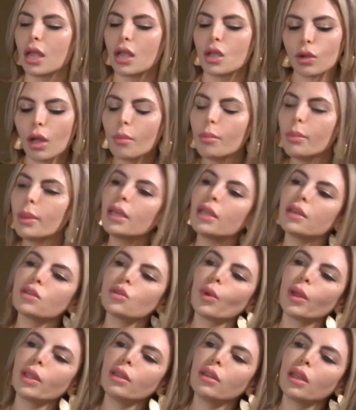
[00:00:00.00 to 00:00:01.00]
Companies,
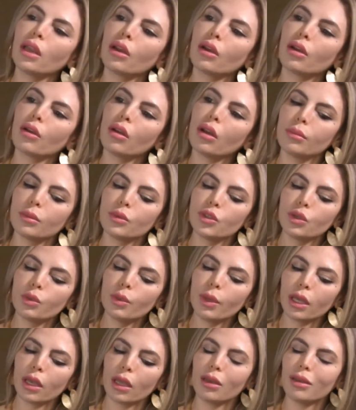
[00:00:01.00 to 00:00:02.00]
when they're
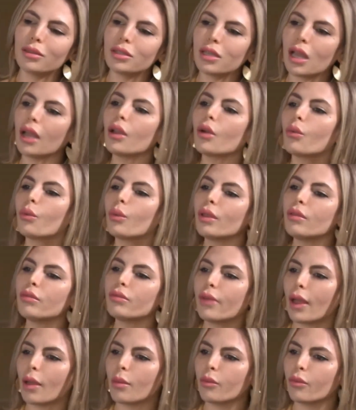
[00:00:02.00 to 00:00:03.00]
doing an entire
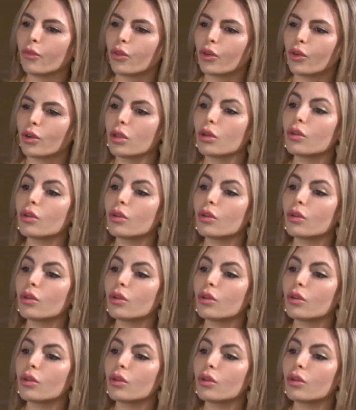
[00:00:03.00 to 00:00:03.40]
revamp for their